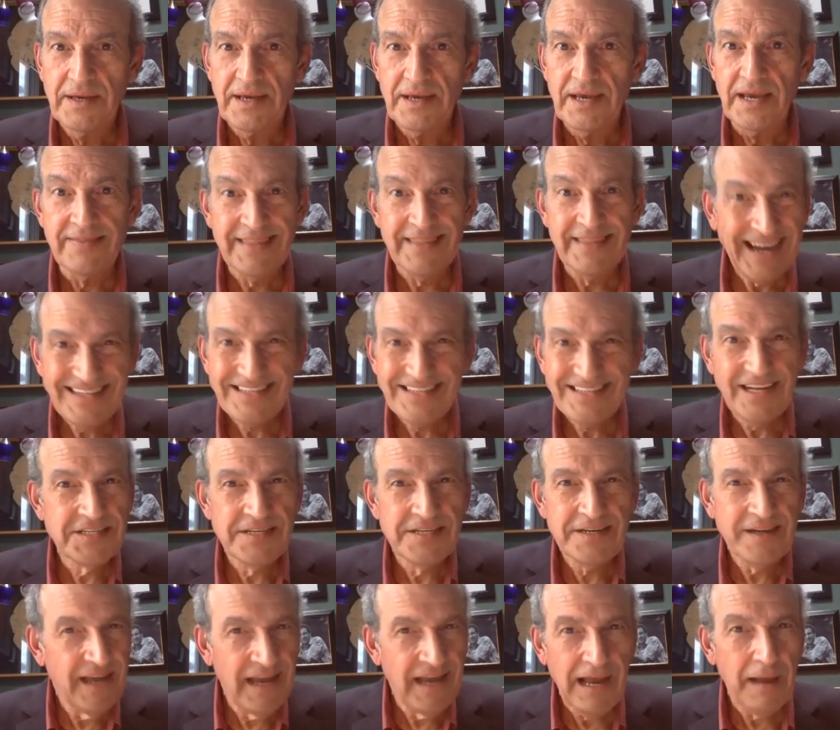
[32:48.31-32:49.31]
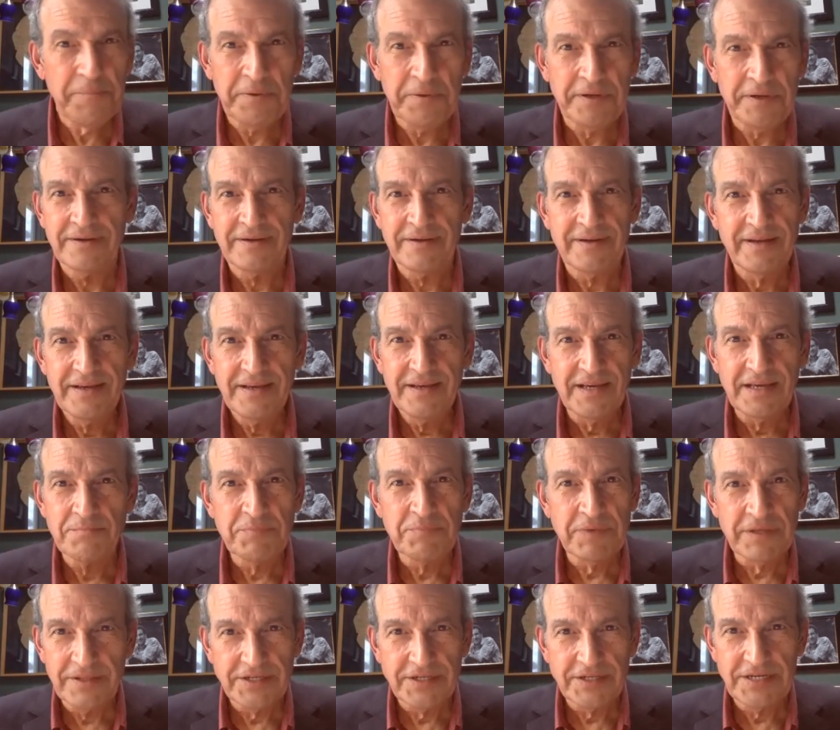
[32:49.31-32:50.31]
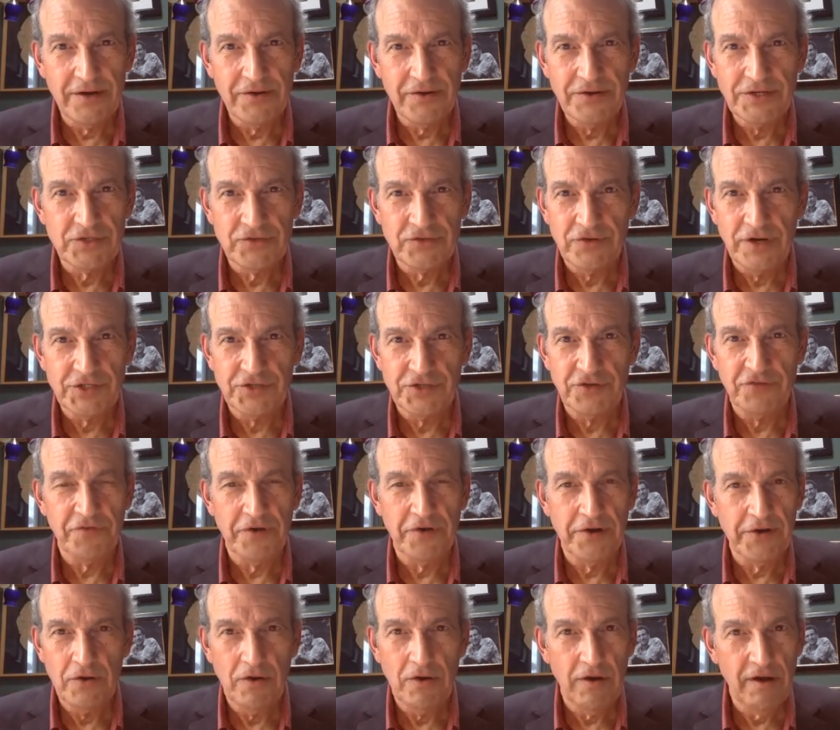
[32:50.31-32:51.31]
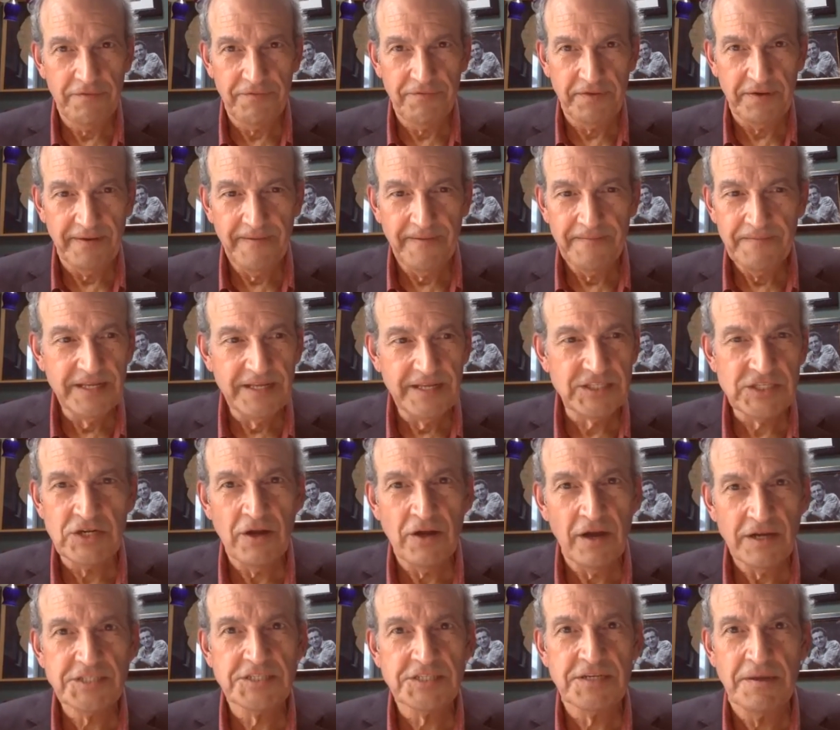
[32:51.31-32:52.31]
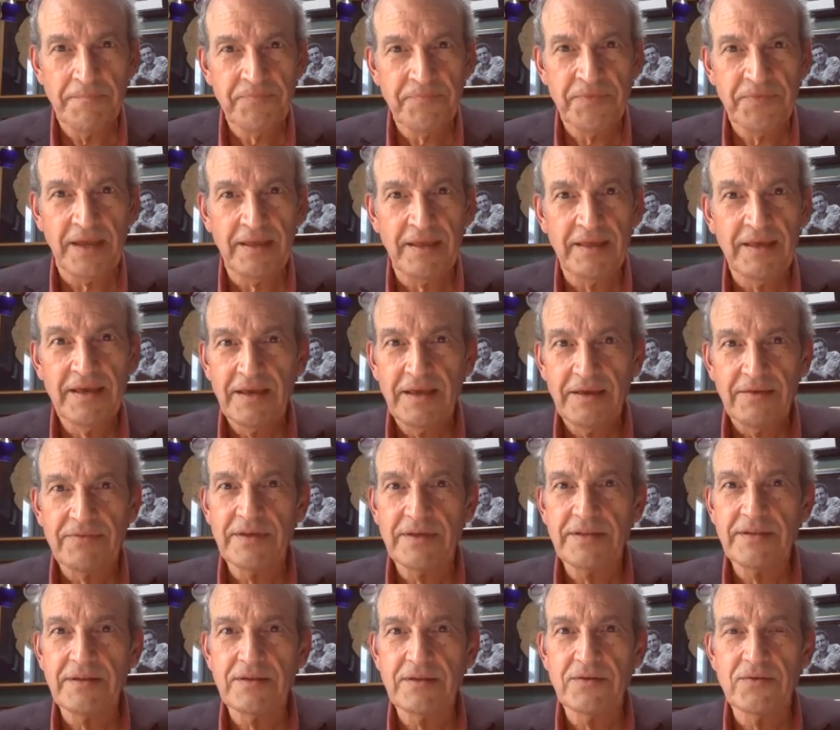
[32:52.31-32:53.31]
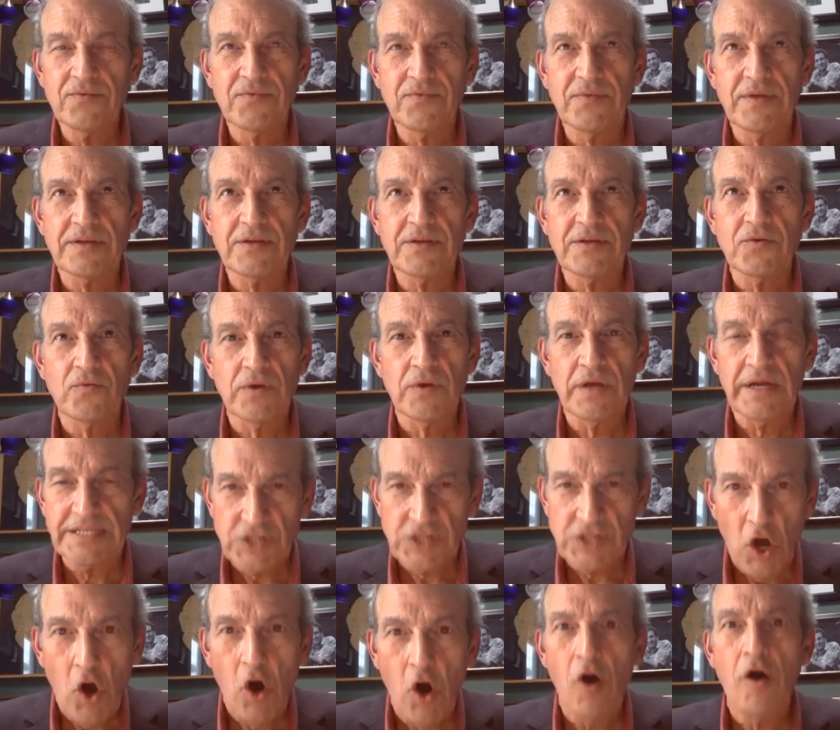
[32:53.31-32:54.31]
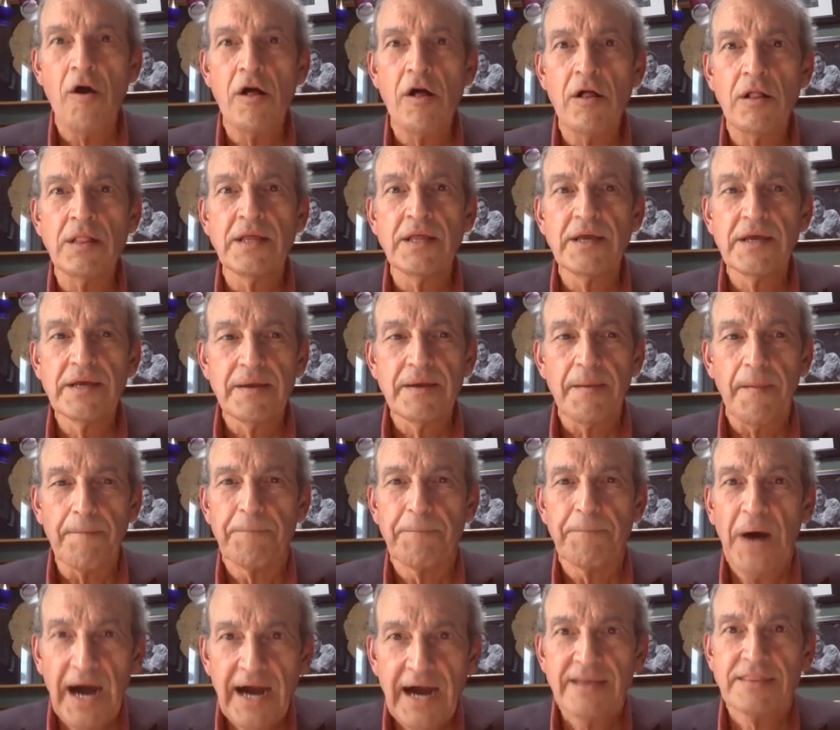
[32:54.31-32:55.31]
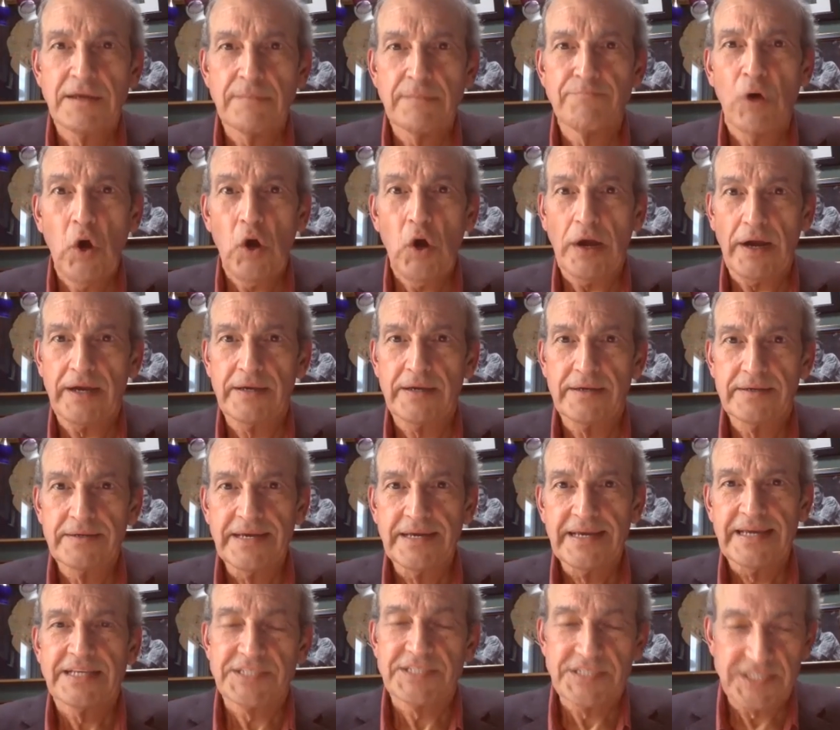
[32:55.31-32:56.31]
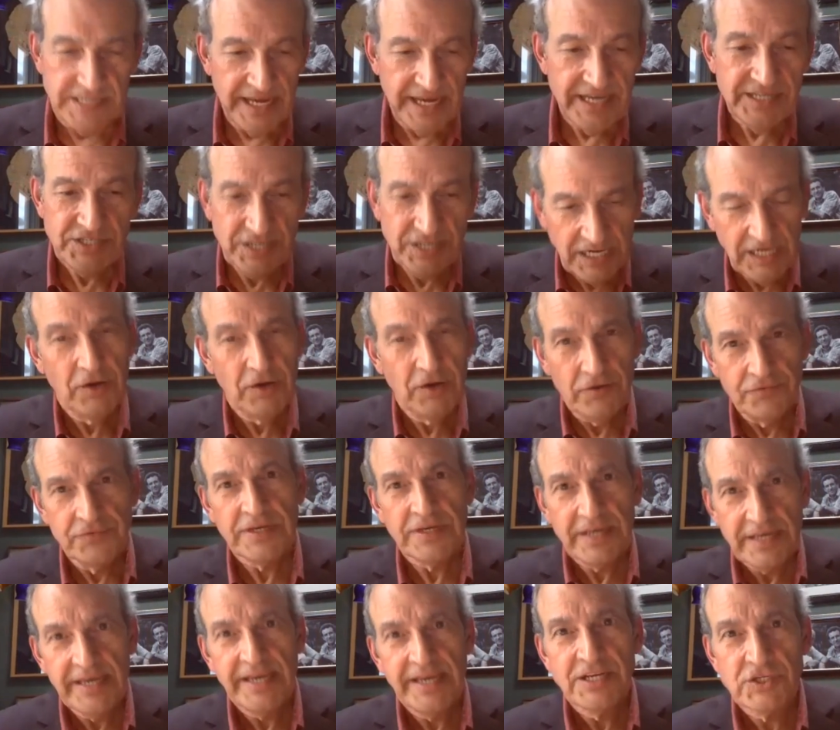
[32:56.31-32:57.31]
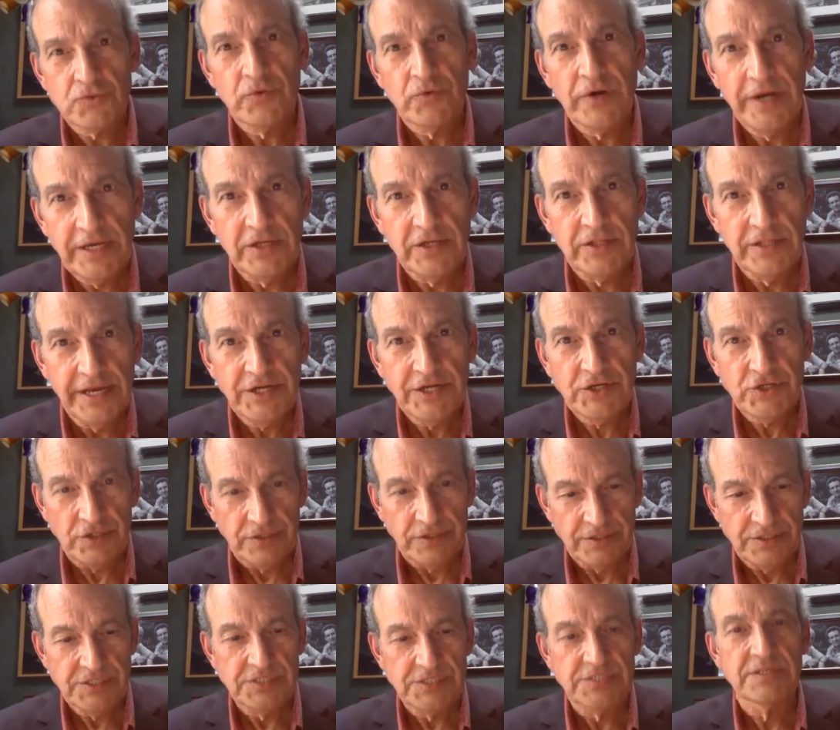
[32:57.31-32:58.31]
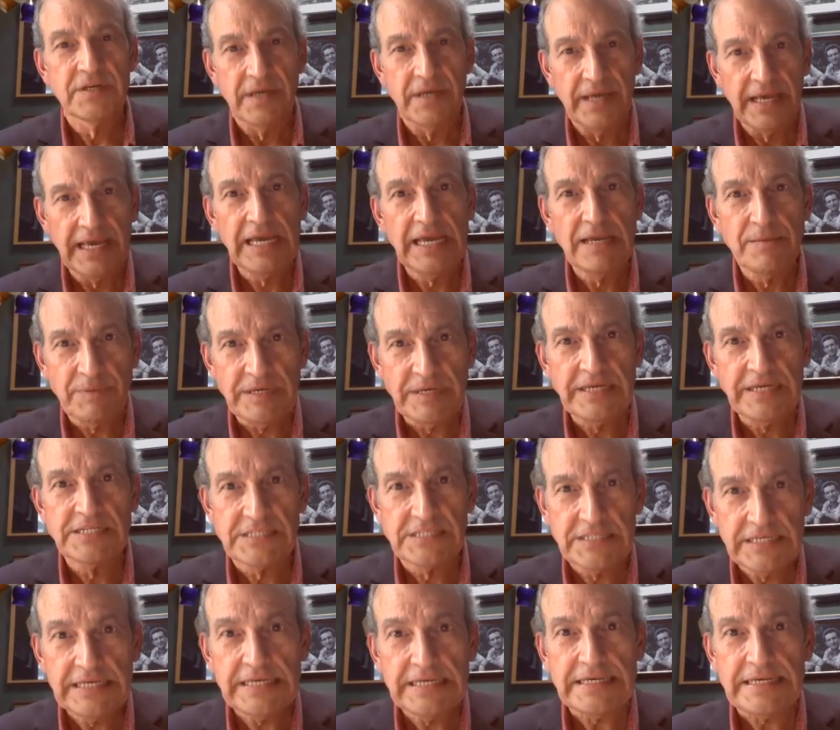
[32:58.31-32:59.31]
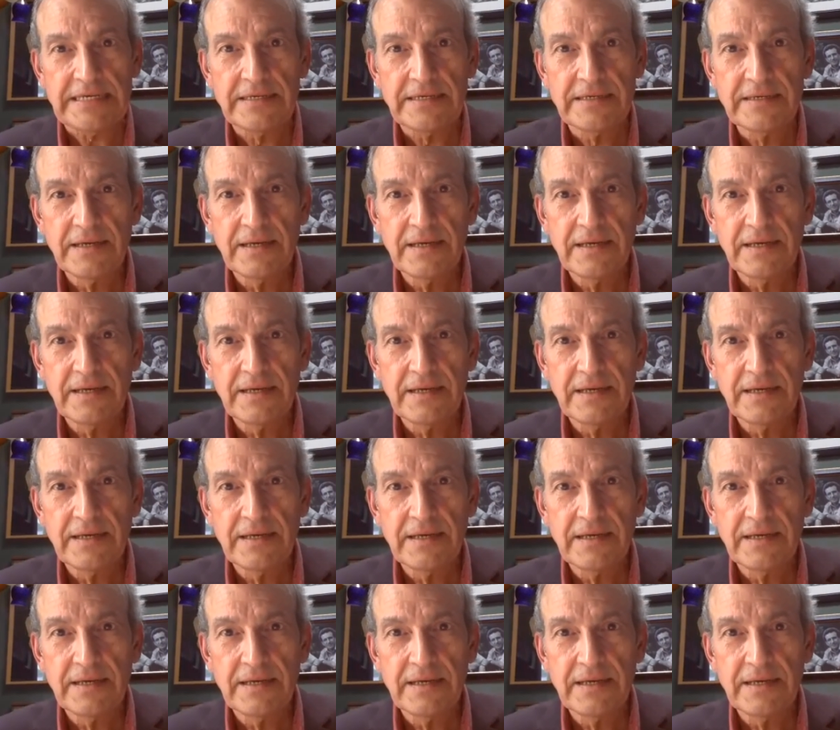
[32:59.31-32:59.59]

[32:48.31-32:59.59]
And that doesn't happen in military structure very often. It's not something it's all by the book. Says here in the King's Regulations, ABC.